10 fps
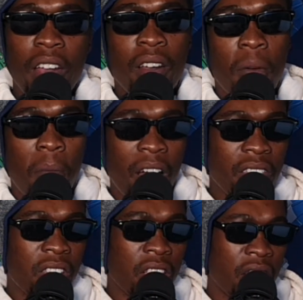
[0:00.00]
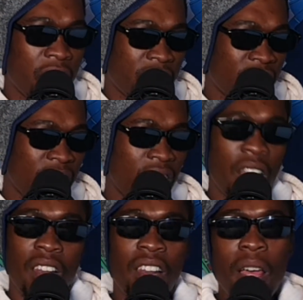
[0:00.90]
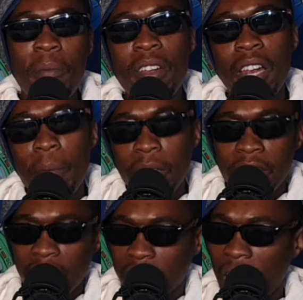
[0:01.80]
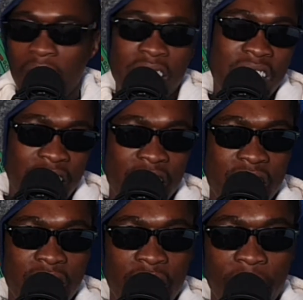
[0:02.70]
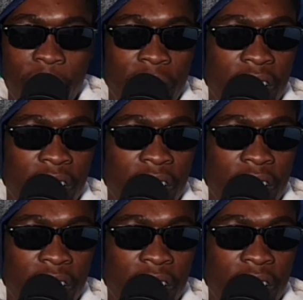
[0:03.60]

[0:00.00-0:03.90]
And my thing is, let me just ask this now,